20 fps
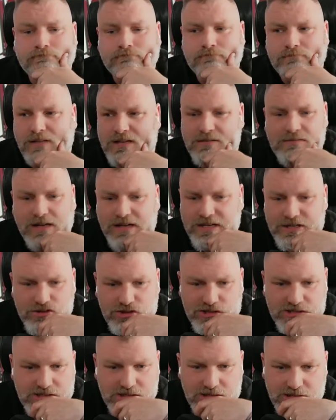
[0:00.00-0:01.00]
I'm not
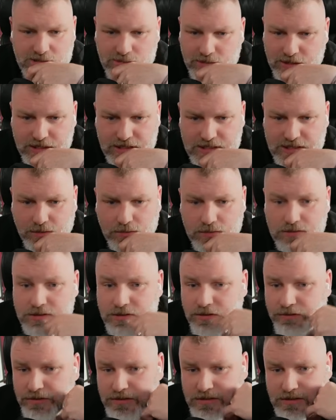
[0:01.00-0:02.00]
interested in doing any scouting
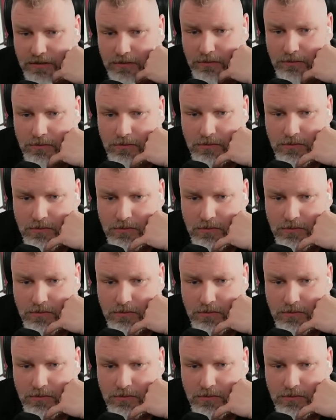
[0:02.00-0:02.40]
series now.